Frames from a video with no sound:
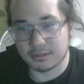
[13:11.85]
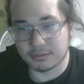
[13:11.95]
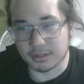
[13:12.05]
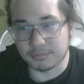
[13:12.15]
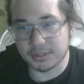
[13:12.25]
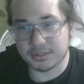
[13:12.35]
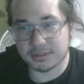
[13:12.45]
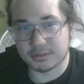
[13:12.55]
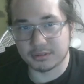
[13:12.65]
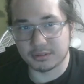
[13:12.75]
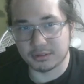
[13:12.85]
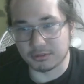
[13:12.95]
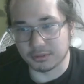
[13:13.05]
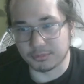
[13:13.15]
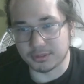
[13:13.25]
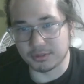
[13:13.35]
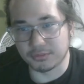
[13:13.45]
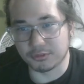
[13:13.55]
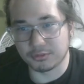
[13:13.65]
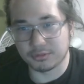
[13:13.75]
Grab this. Going to be
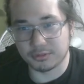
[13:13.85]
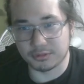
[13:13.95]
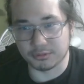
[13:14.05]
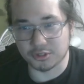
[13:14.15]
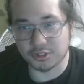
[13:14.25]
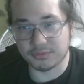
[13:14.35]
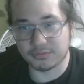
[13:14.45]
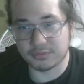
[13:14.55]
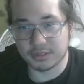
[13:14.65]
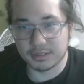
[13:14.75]
Tuneful. Going to Shift.